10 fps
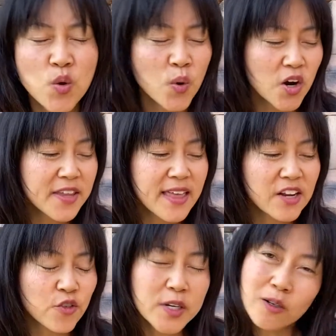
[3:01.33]
worry that
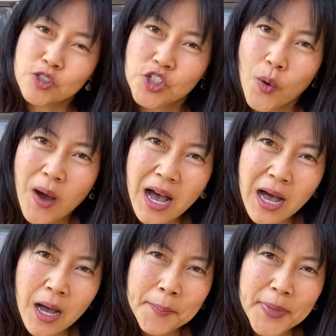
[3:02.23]
if we don't show
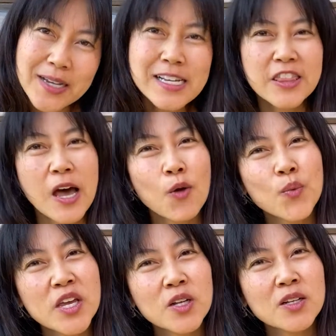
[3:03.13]
up, that
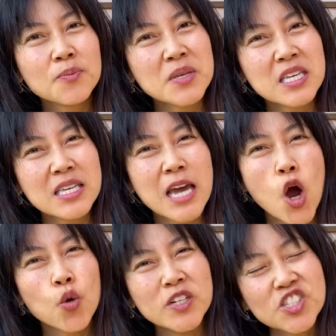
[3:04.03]
we'll be
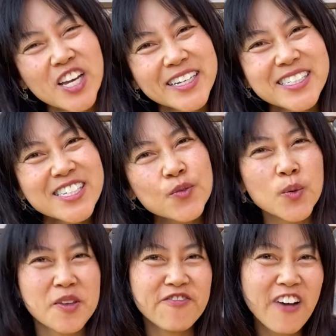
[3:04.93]
rejected, we'll
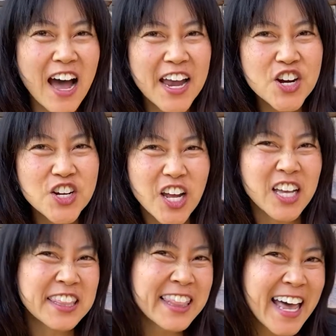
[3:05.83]
be fired,
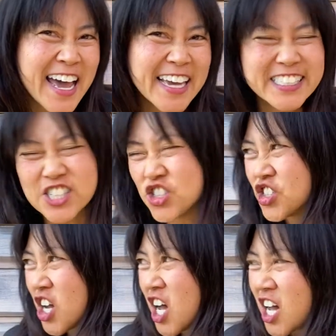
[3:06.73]
unliked,
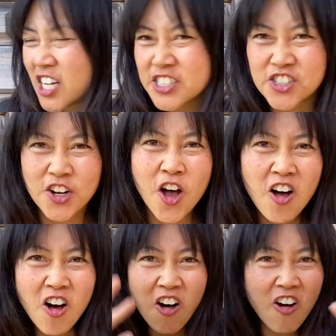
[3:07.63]
judged, and
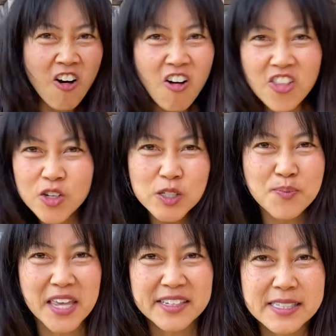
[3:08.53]
all those
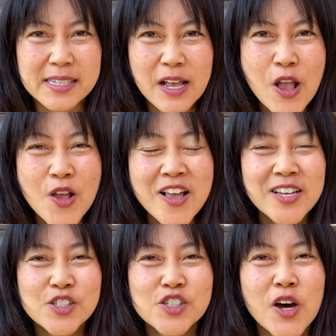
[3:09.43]
myths.
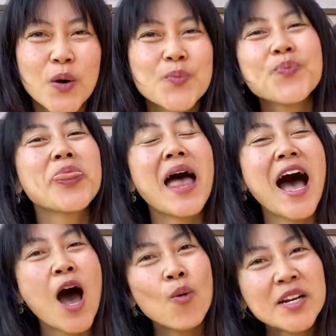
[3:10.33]
So
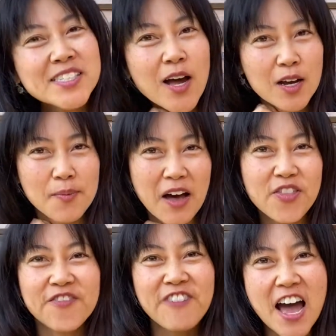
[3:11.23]
I want to talk about
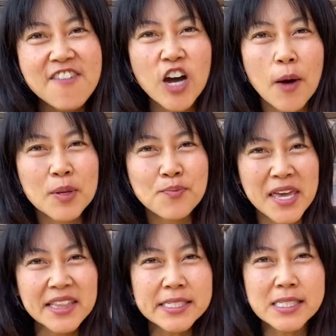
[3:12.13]
the 5 common
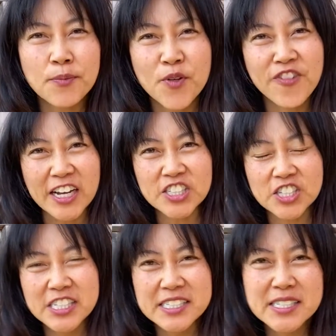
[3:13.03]
myths of
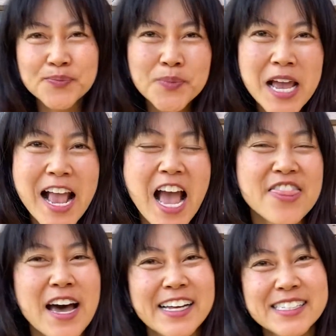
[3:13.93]
perfectionism
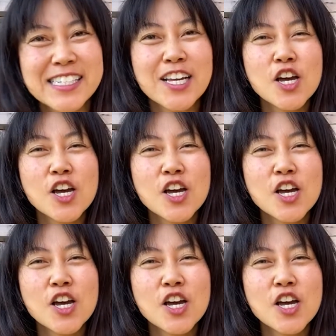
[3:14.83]
that